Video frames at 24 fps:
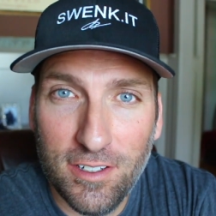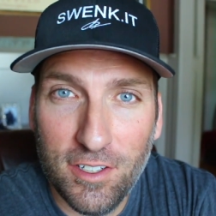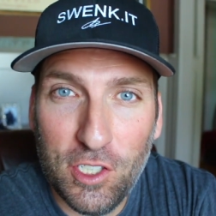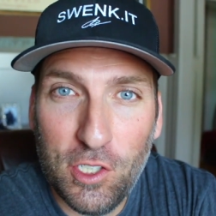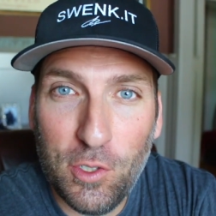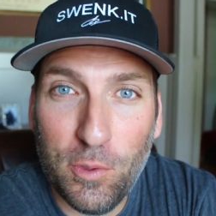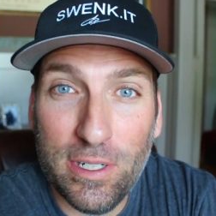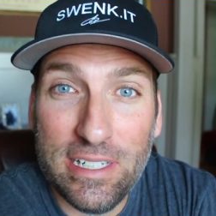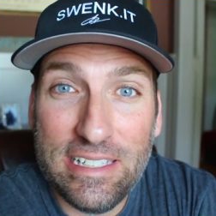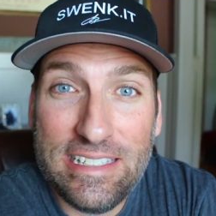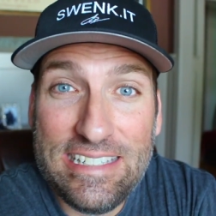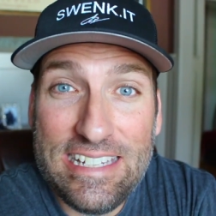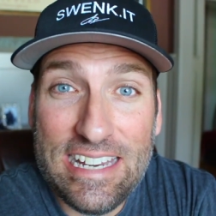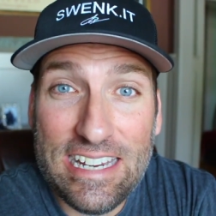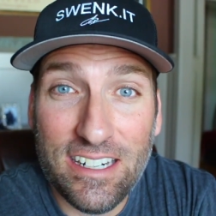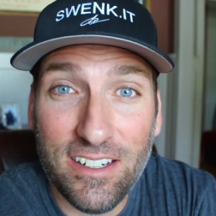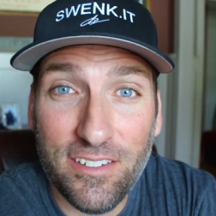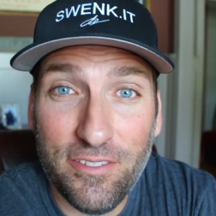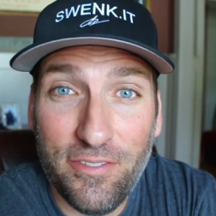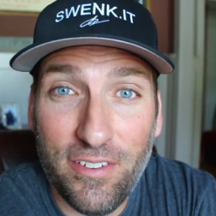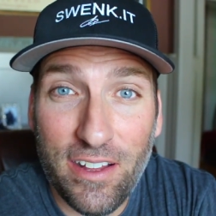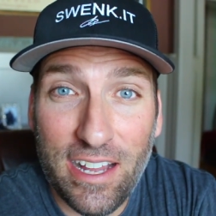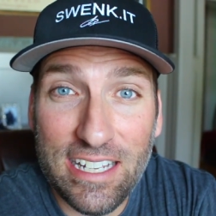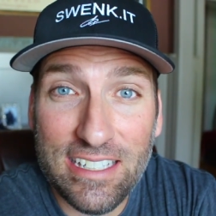to
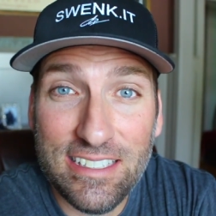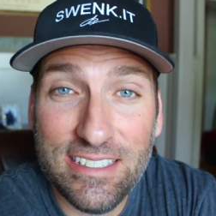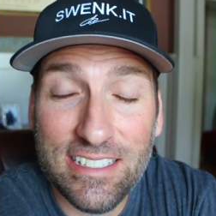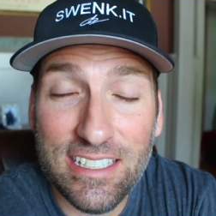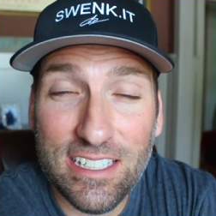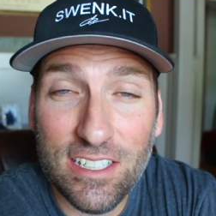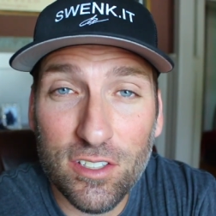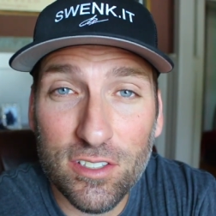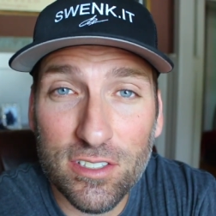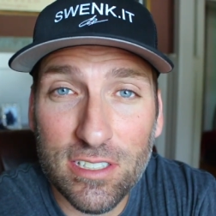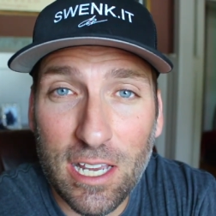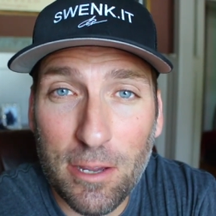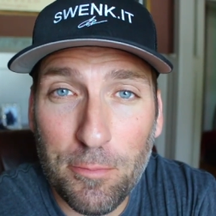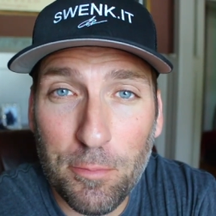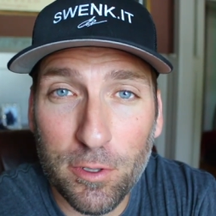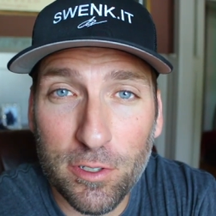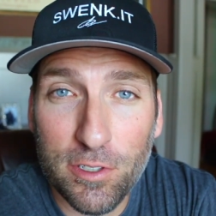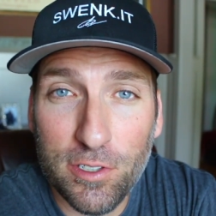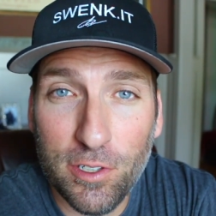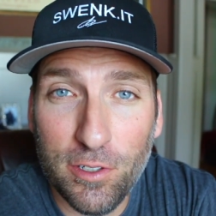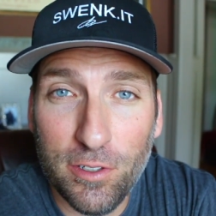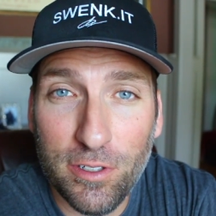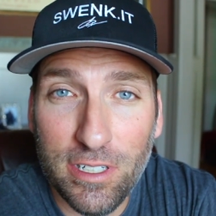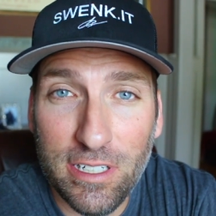identify sales
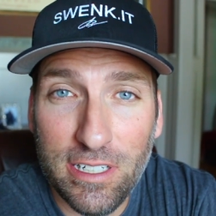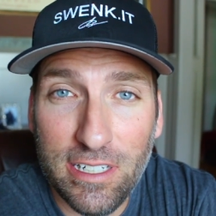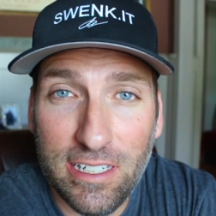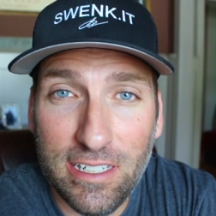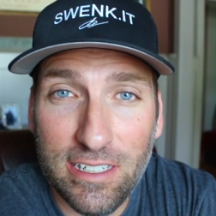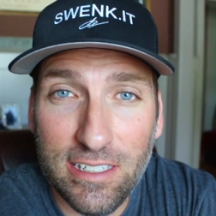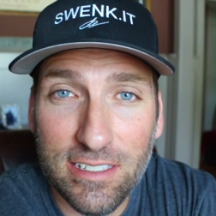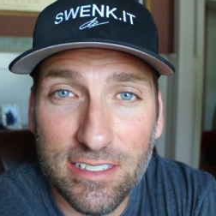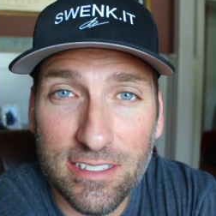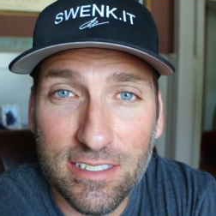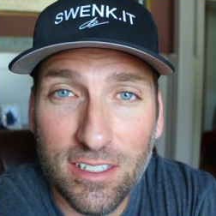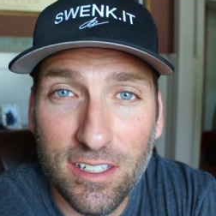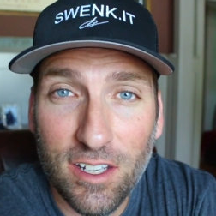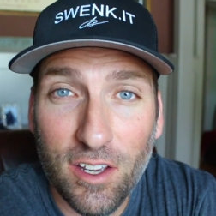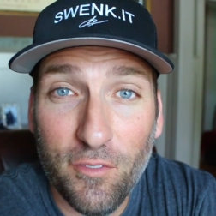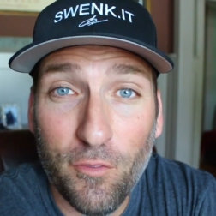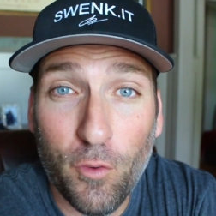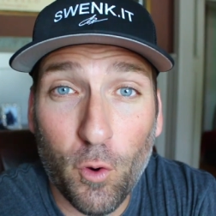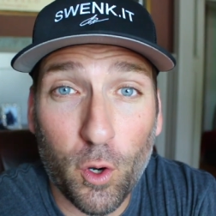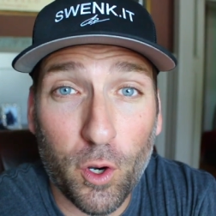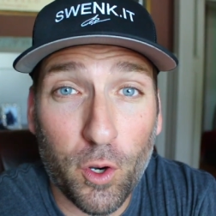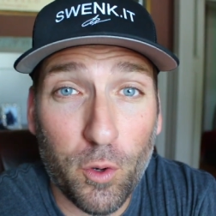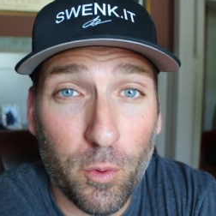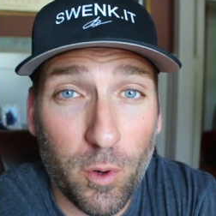opportunities
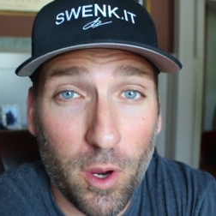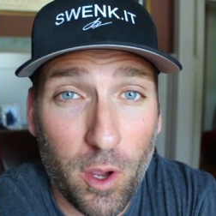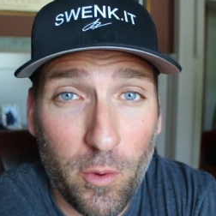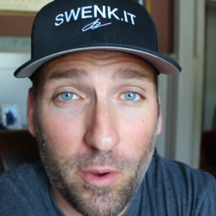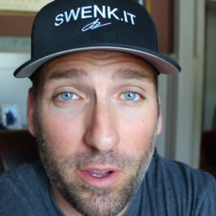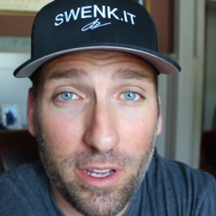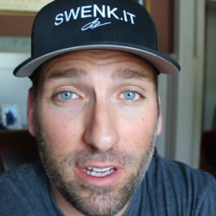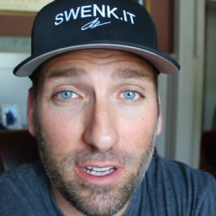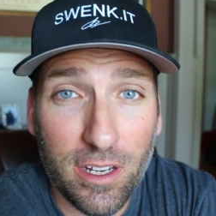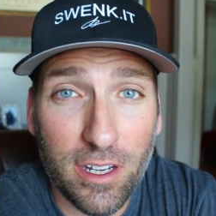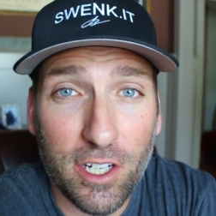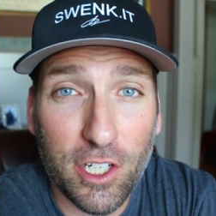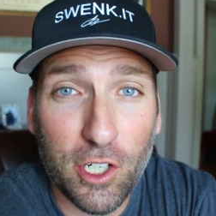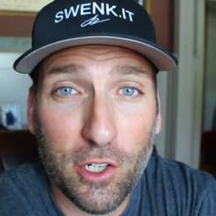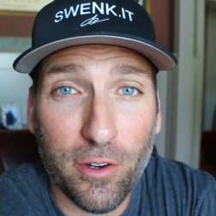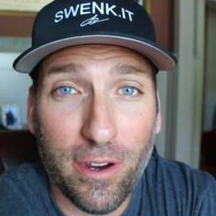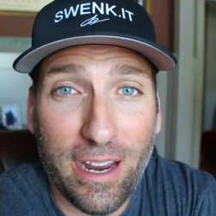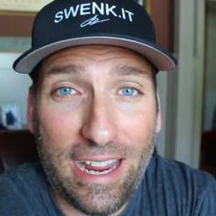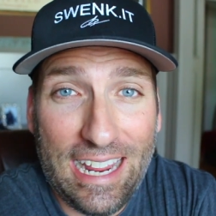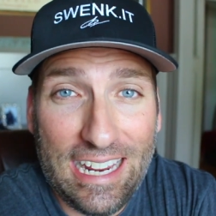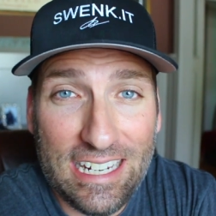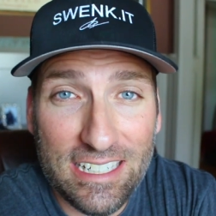for growing your